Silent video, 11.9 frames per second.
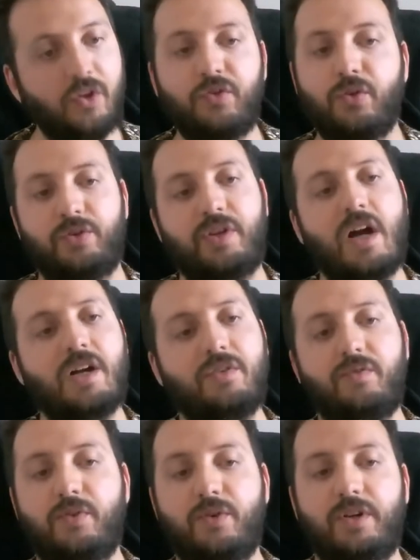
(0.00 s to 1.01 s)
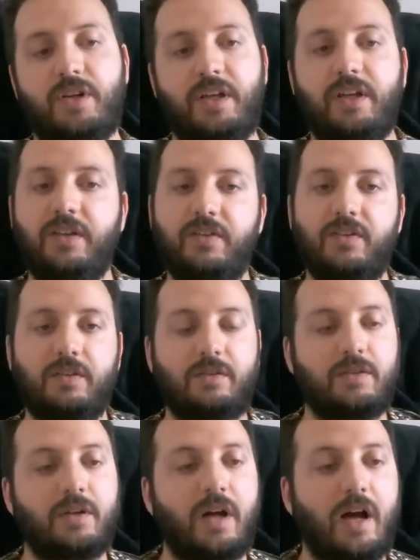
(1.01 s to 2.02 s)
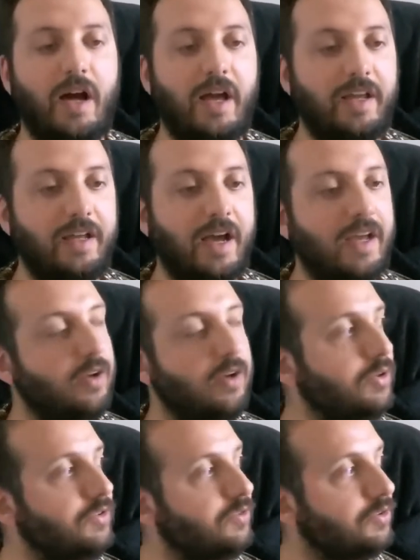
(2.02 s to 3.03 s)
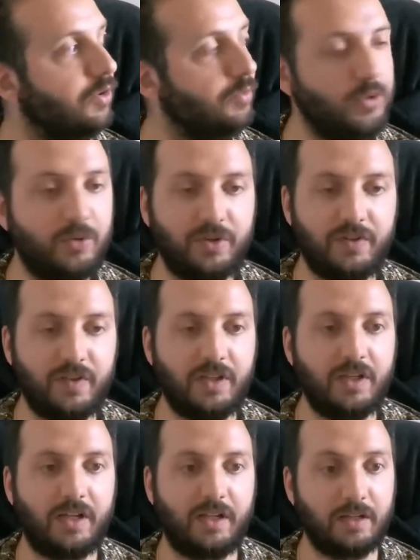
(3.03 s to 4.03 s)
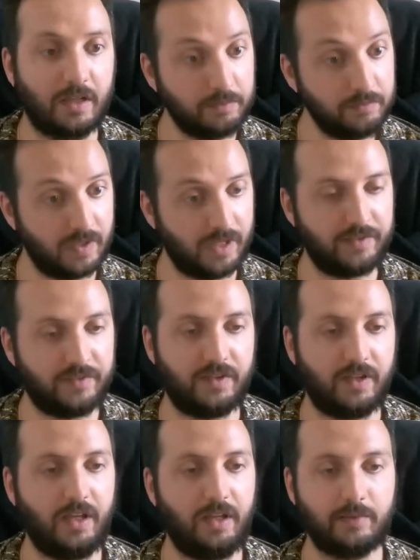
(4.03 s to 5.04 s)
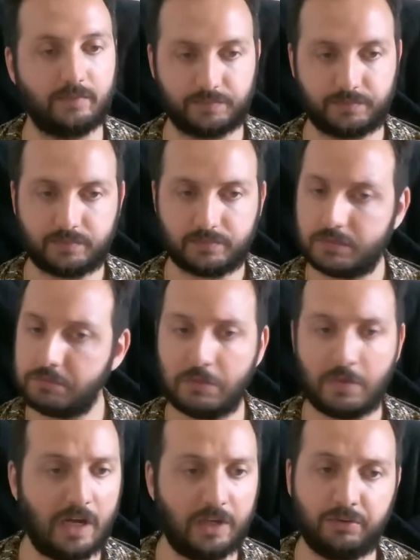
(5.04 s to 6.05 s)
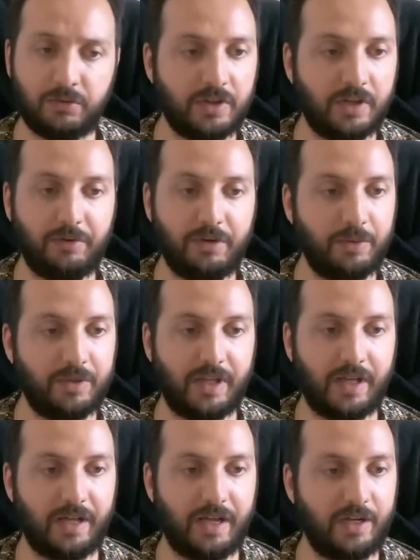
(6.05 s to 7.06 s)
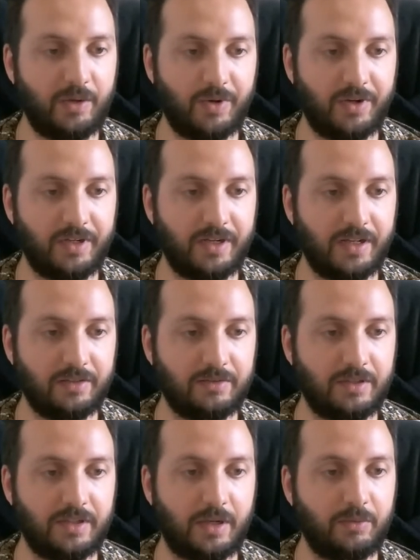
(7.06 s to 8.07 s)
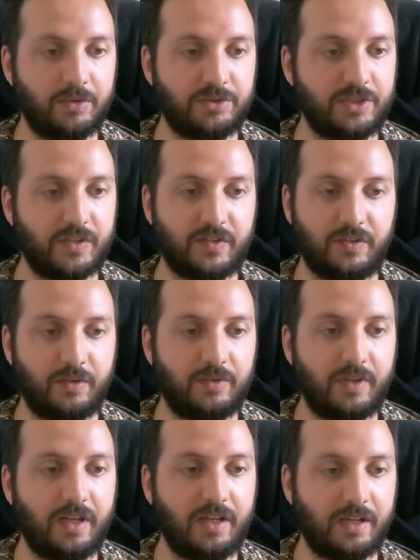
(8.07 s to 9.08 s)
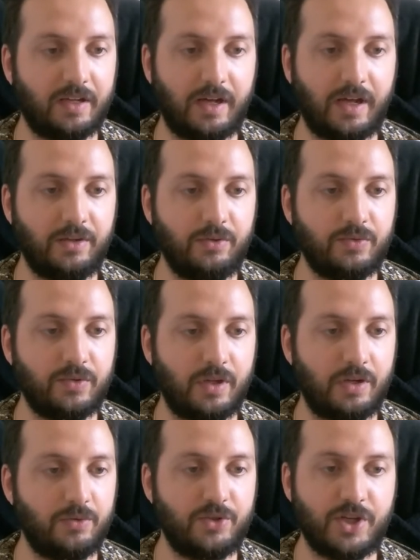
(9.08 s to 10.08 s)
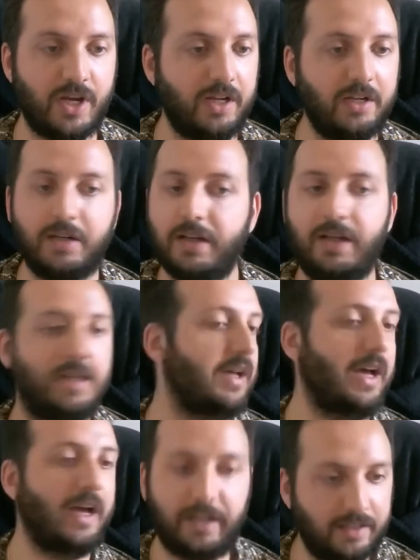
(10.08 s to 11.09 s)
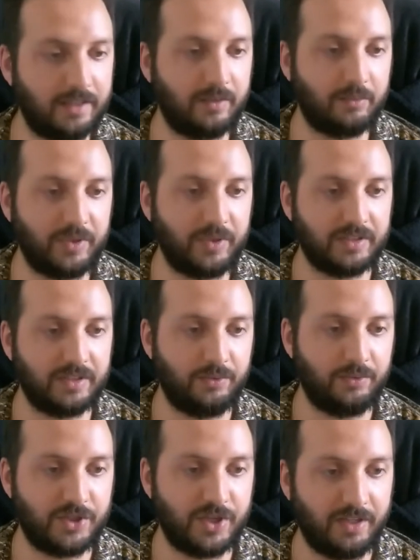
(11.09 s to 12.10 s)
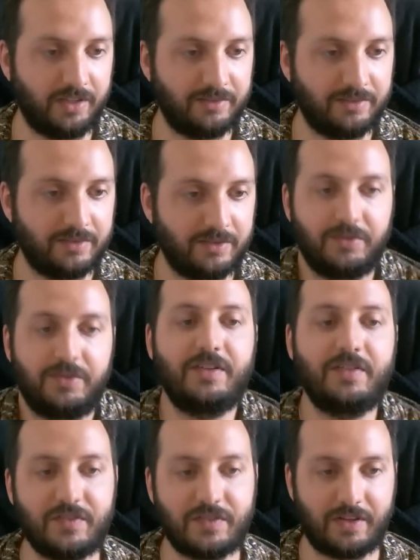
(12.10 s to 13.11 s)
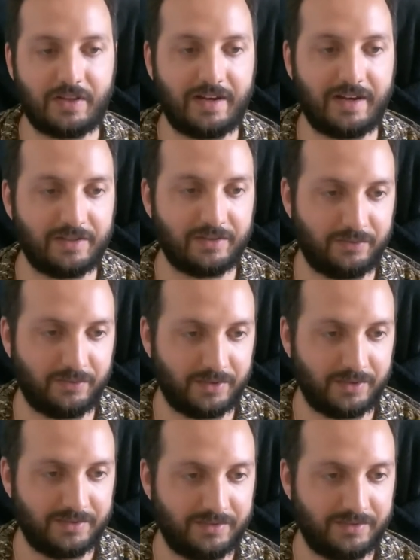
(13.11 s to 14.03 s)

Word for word: So the hard fork is I, I go into community and uh, and say I do not agree with uh, anyone in Algorand. I will just uh, take a new a new chain and uh, build a new chain. So this is a, an hard fork.